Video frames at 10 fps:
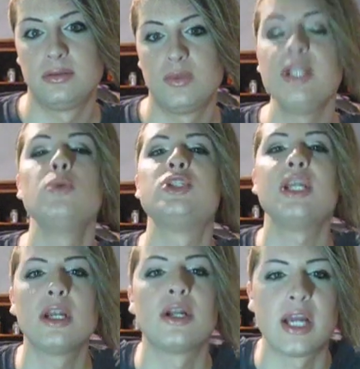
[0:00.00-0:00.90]
When you
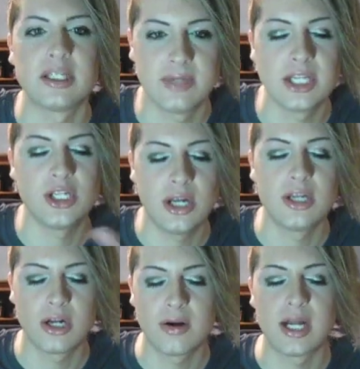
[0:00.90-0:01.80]
cheated on your husband, you're cheating on
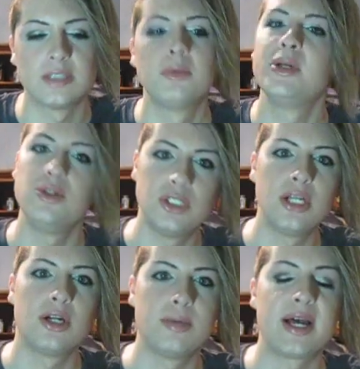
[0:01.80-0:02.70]
your current husband, when you
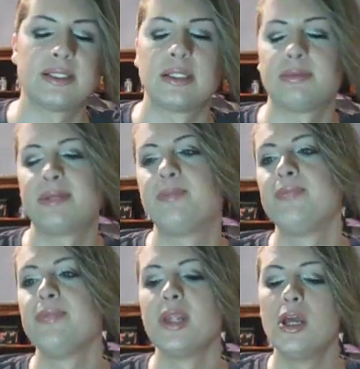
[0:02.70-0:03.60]
cheat on your past husband.
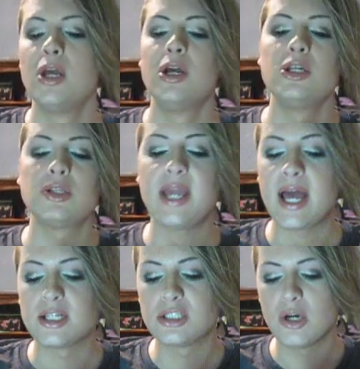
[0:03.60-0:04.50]
So,
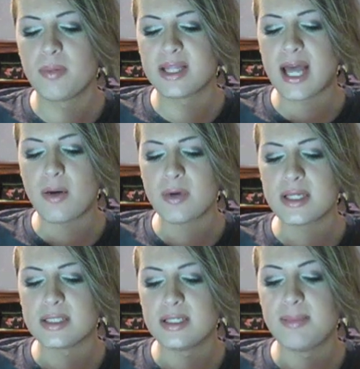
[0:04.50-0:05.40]
yeah, so, but that
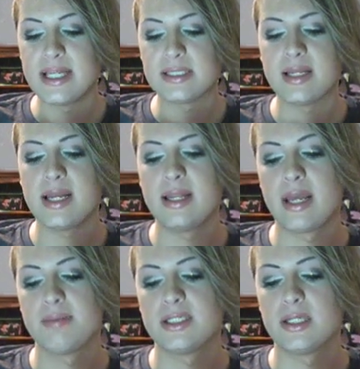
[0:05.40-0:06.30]
was basically the end of the
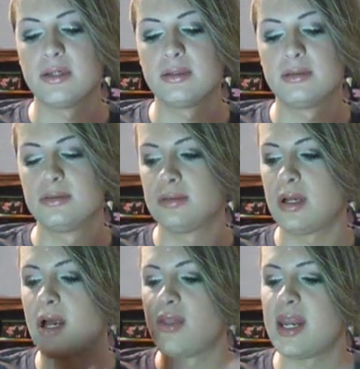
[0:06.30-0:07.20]
episode.
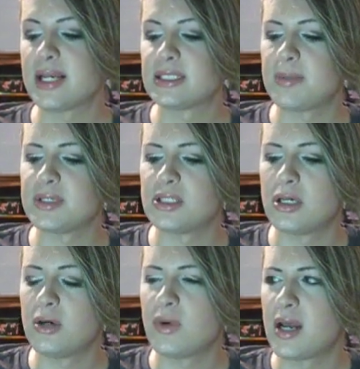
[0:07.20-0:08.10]
Uh, the next
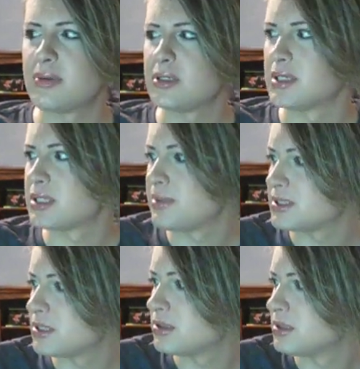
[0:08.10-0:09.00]
episode, what happens in the next
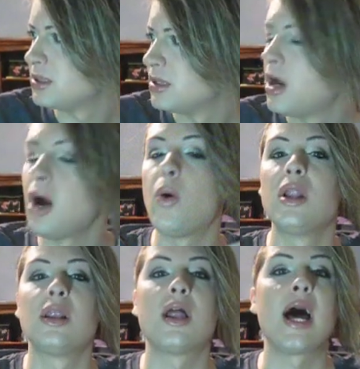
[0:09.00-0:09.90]
episode? Oh, a
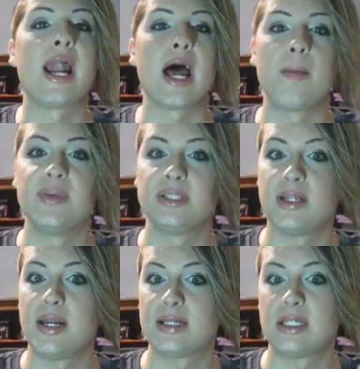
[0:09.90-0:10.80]
lot happens in
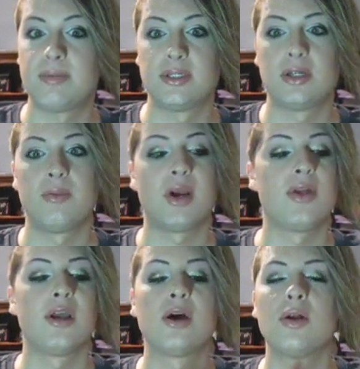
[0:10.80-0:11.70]
the next episode. Oh my
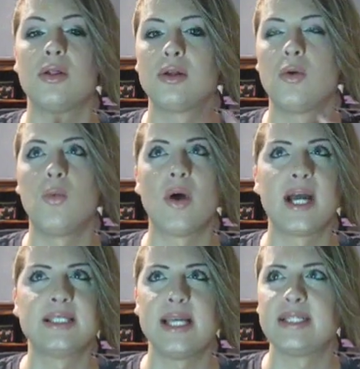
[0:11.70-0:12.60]
god, they go to a
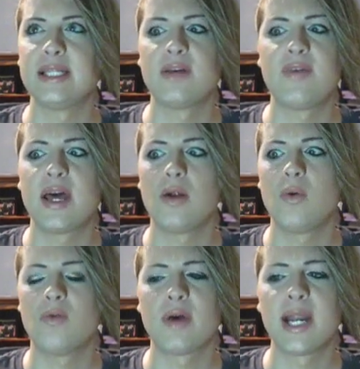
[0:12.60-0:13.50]
wine tasting event,
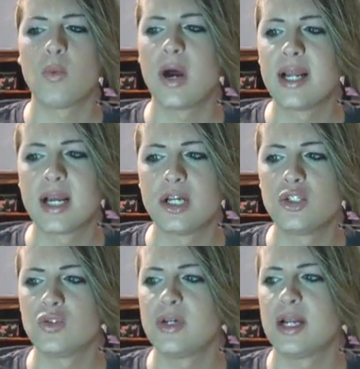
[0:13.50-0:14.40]
a wine, wine
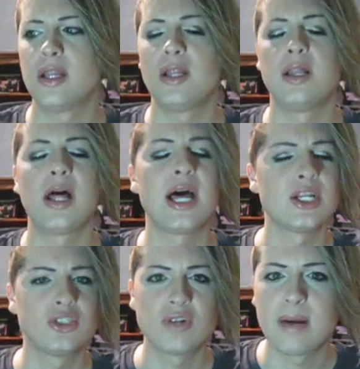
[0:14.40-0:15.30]
country, and a lot
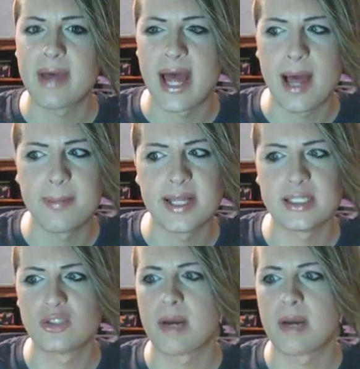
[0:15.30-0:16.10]
of drama happens.